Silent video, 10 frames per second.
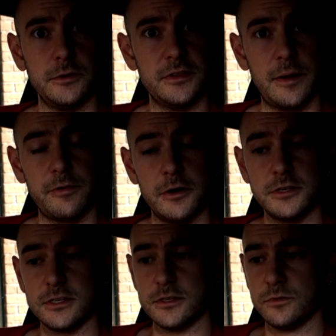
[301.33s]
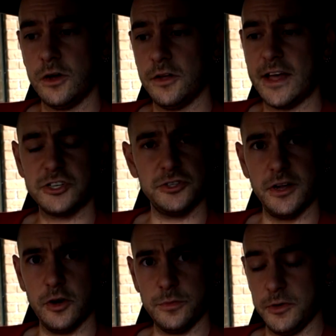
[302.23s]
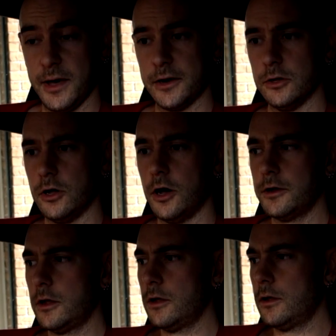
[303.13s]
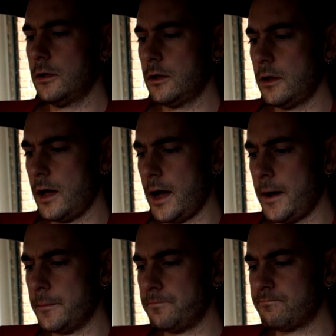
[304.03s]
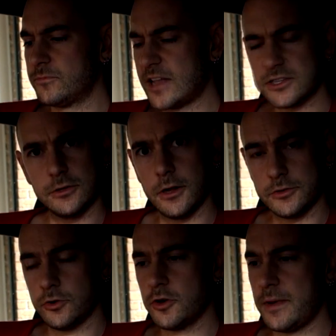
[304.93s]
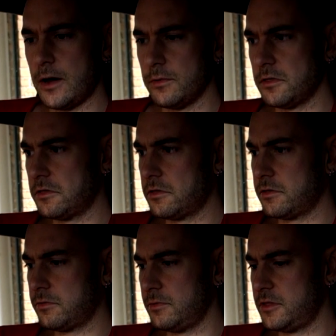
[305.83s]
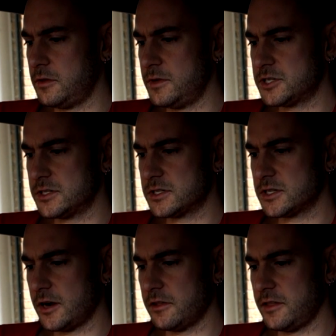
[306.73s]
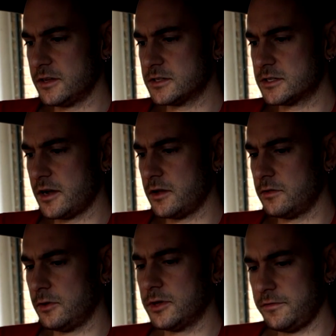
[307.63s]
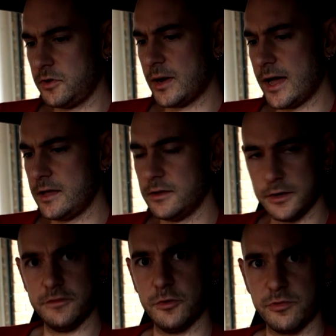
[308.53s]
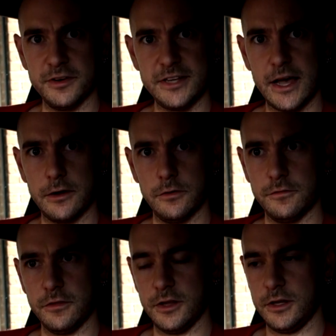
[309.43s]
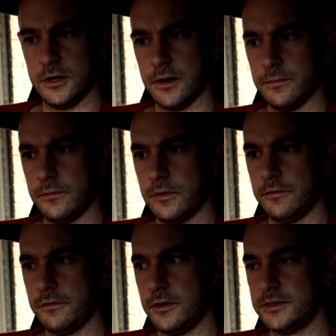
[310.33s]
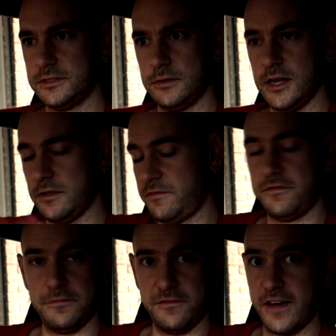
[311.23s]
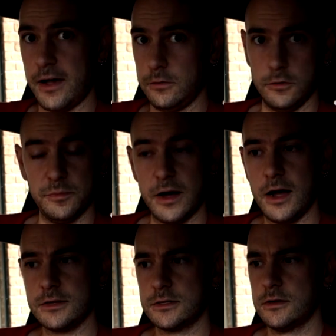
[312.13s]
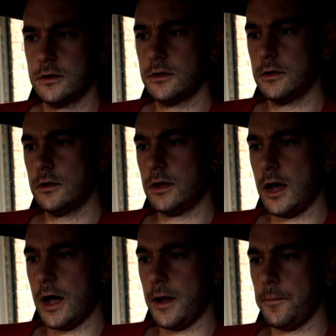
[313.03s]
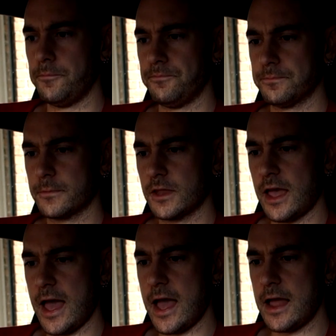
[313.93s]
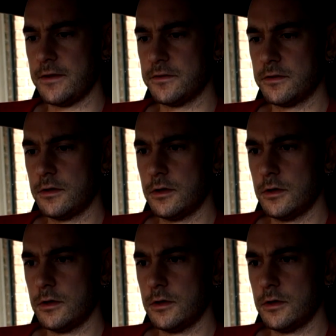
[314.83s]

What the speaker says: with that process as well, and that should help you out a lot. That's all I'll talk about with the emissions side of things. So they'll give you a printout of the either fail or pass, and